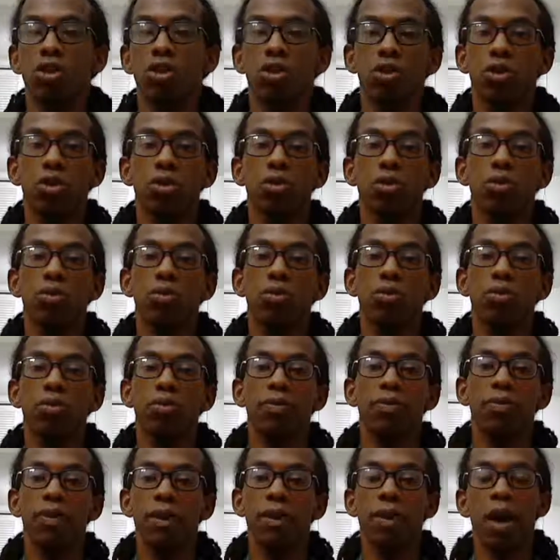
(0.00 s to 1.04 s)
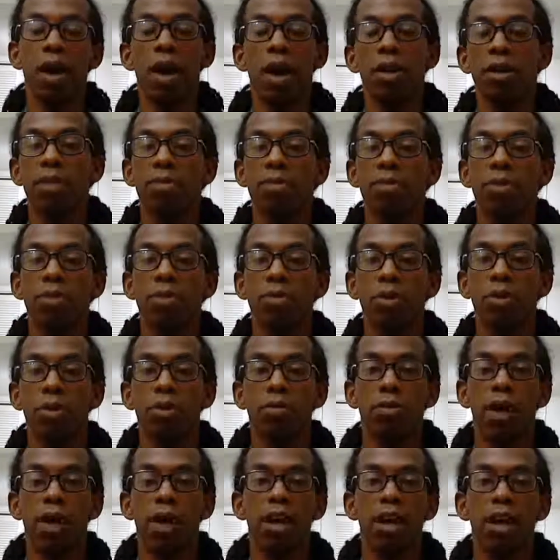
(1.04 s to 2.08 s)
to figure out if you want
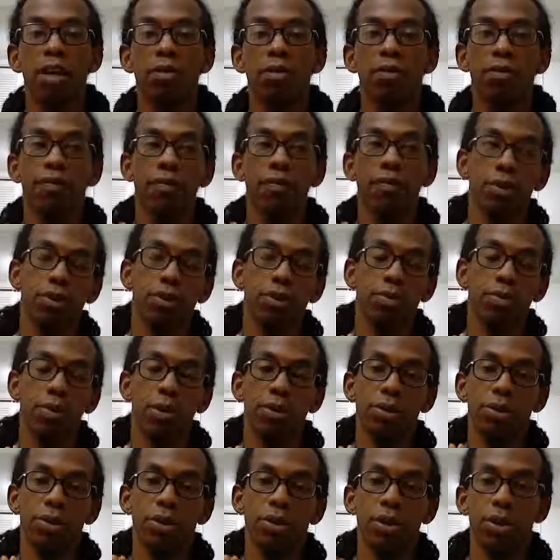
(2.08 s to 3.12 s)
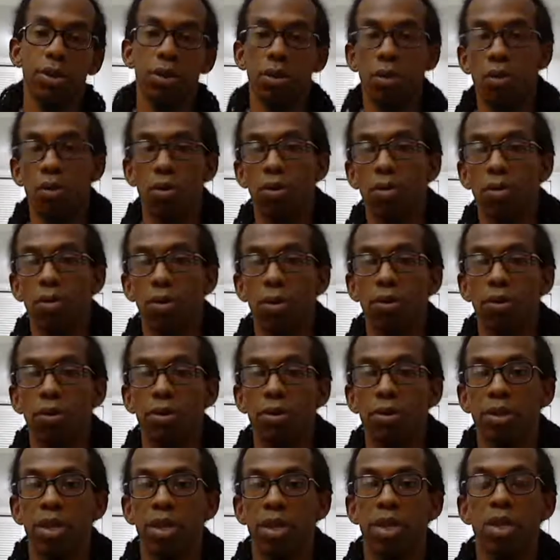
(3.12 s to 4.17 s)
to write in first person or third
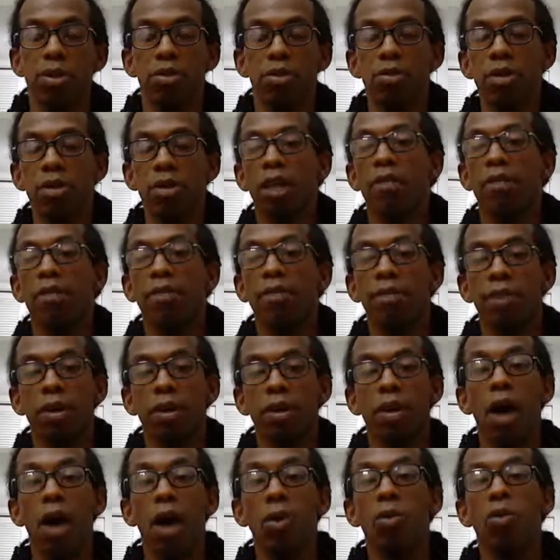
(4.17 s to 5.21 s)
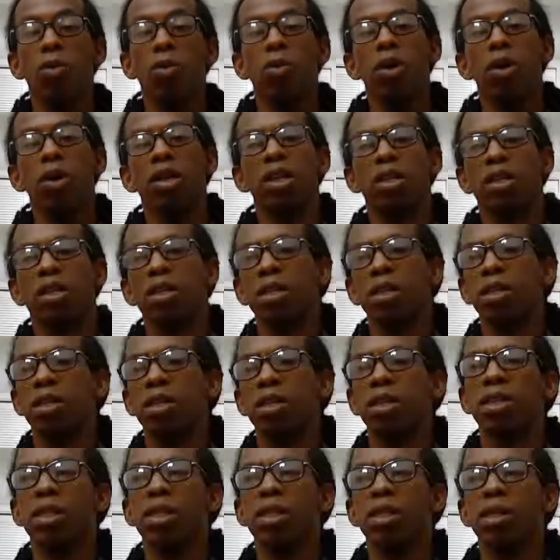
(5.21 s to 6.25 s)
person, you got to figure out
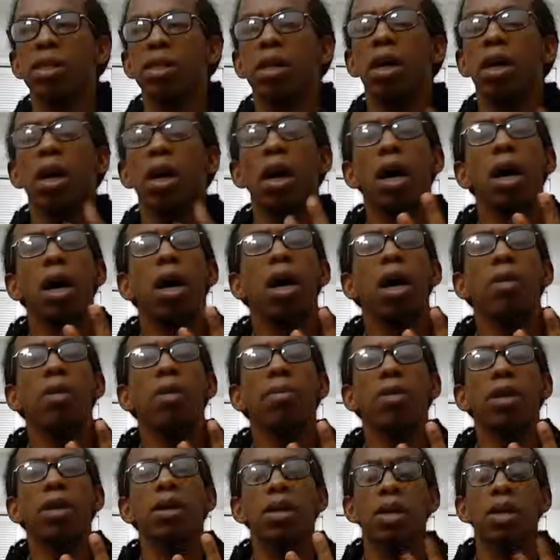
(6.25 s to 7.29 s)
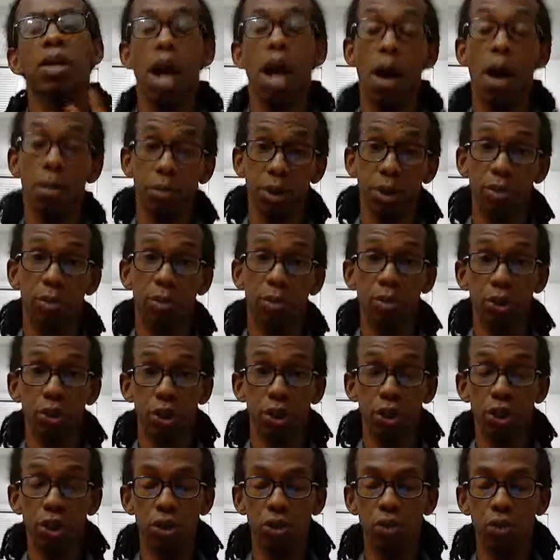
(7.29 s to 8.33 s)
what's comfortable
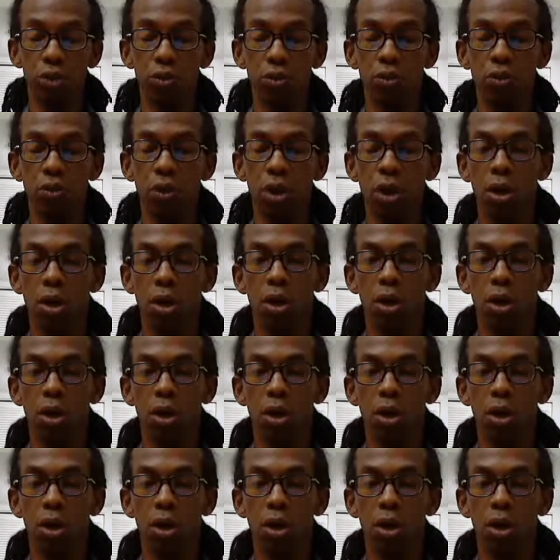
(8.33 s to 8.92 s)
to you,